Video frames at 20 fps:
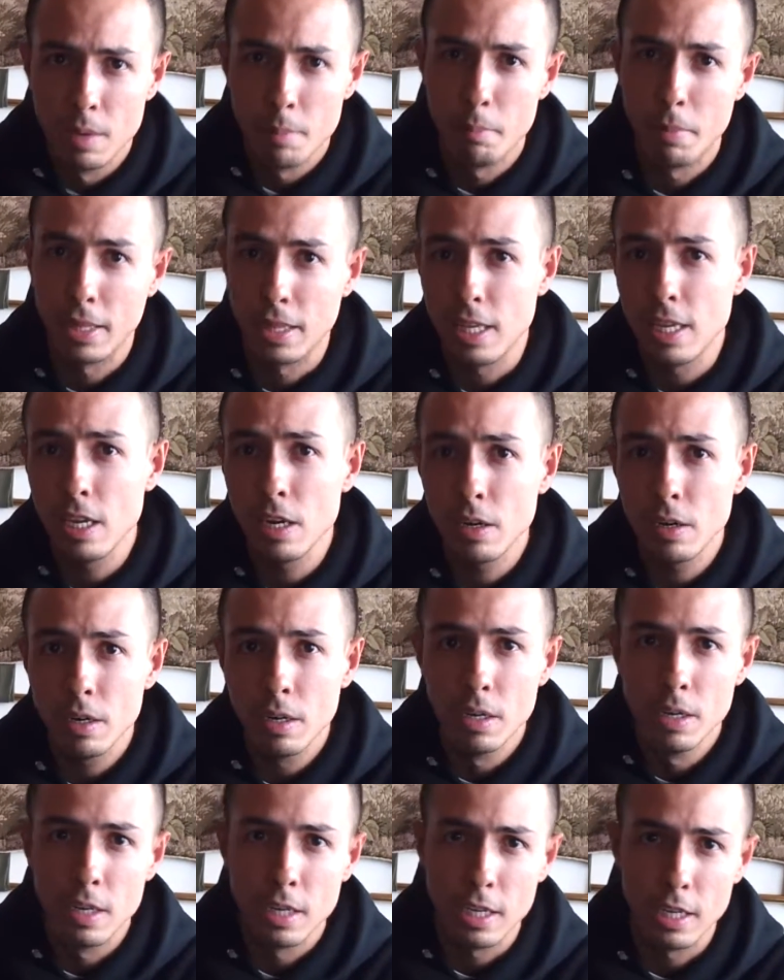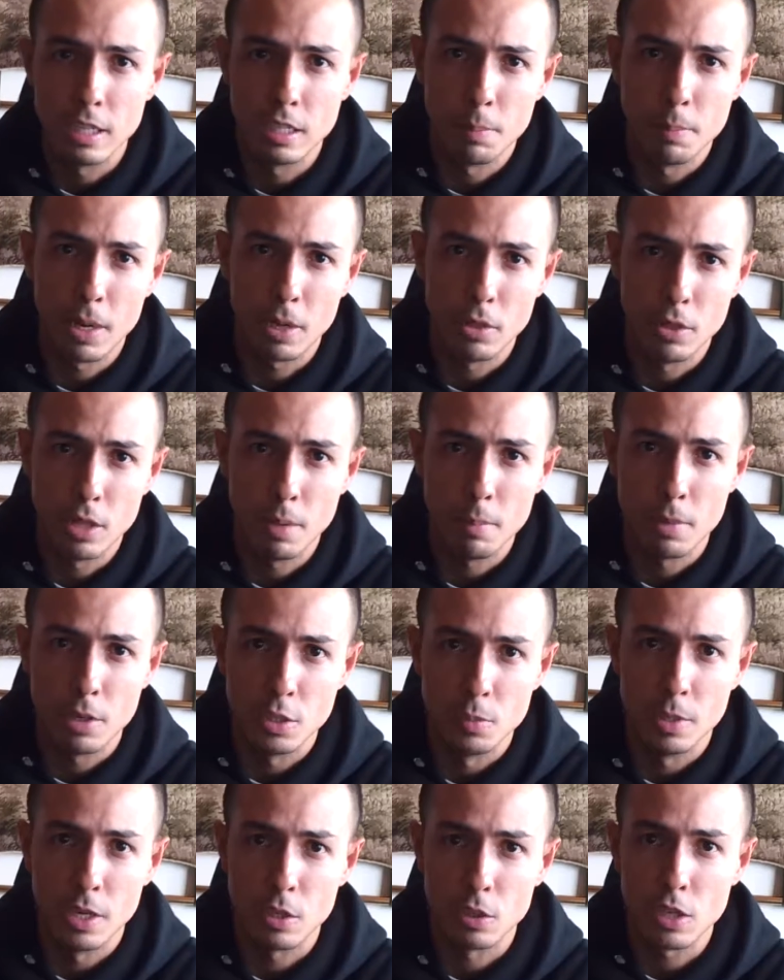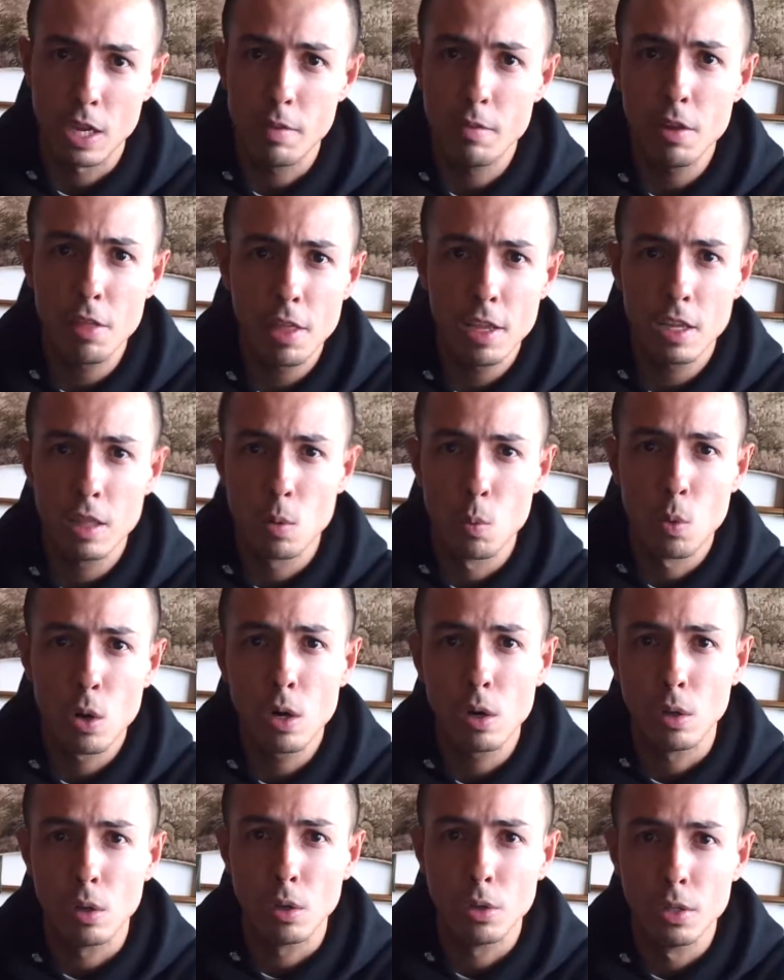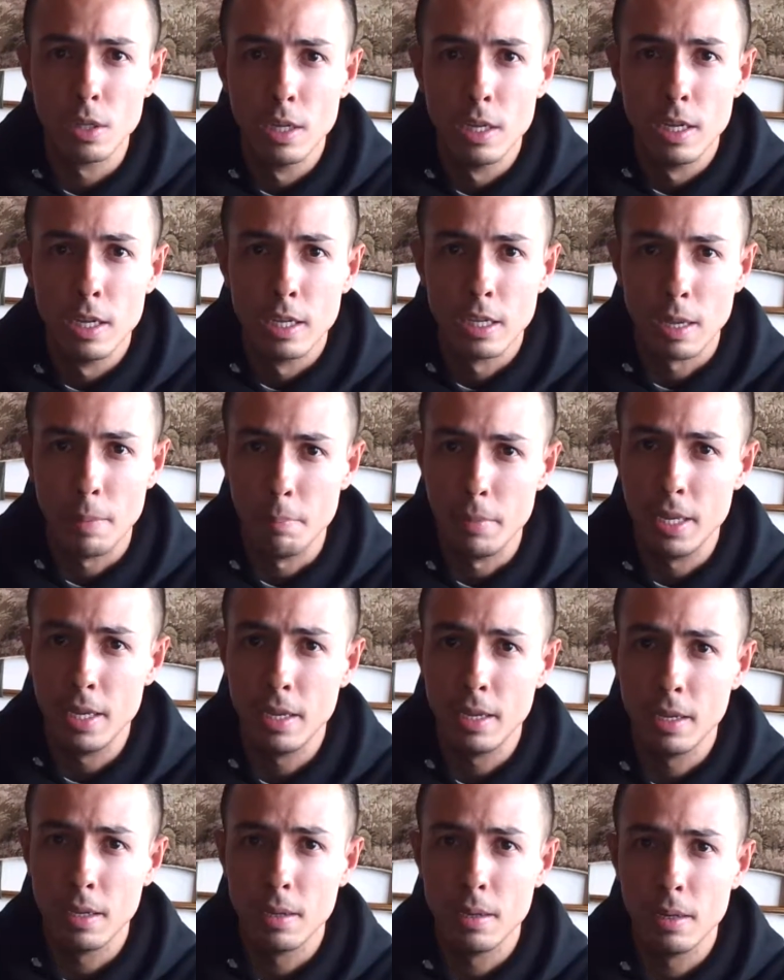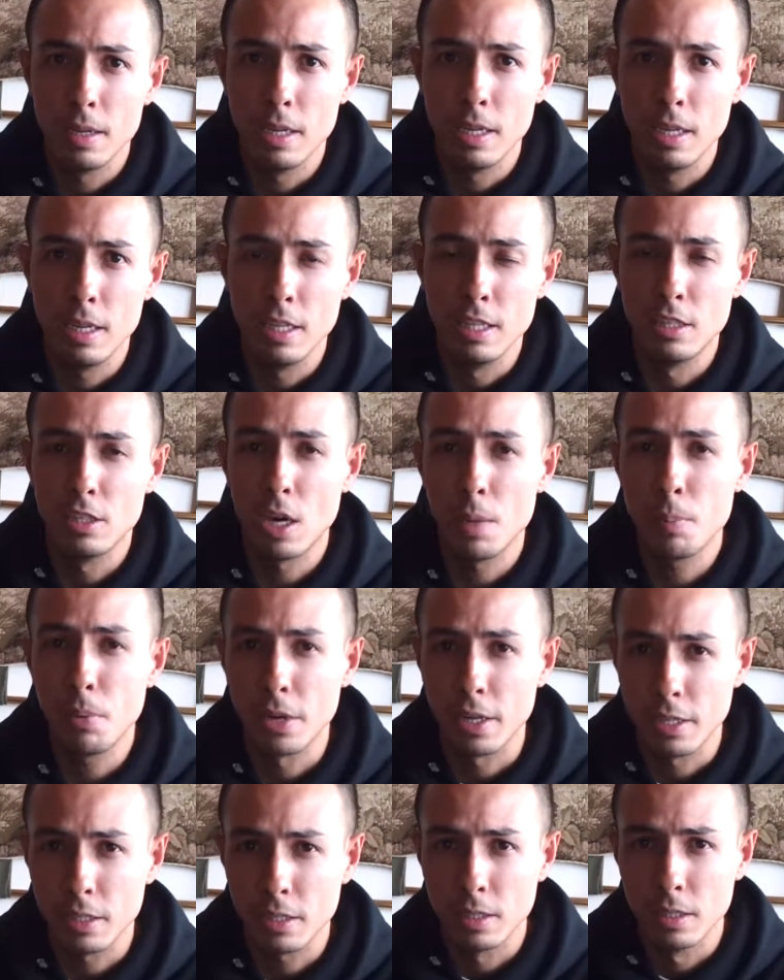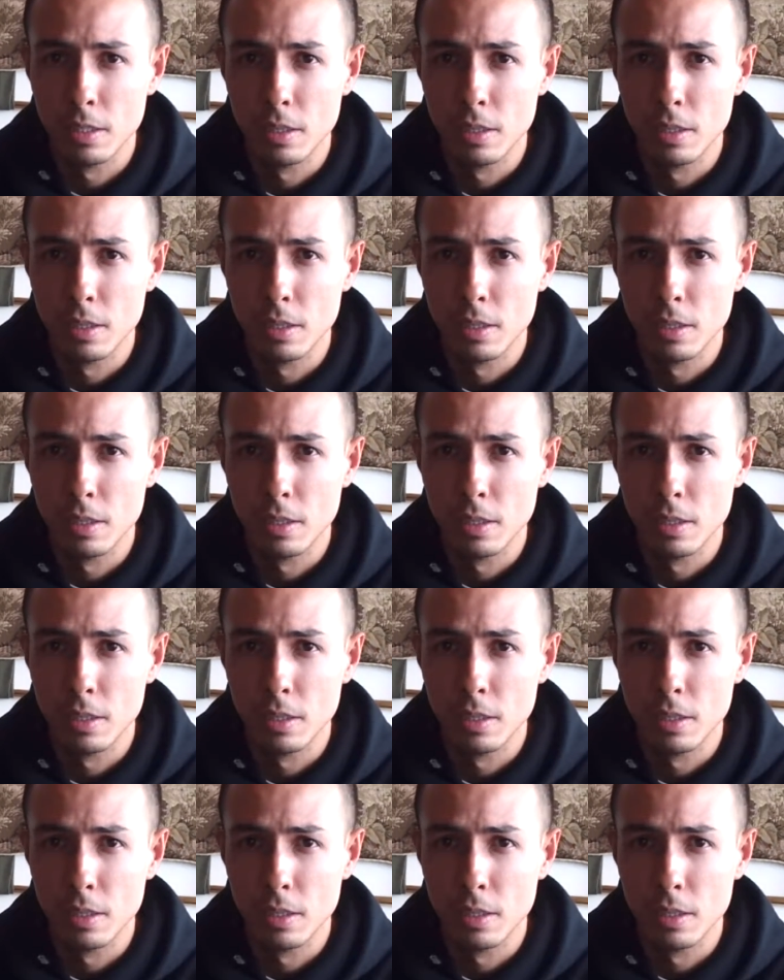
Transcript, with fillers: But here it's about numbers because everything in the world can be interpreted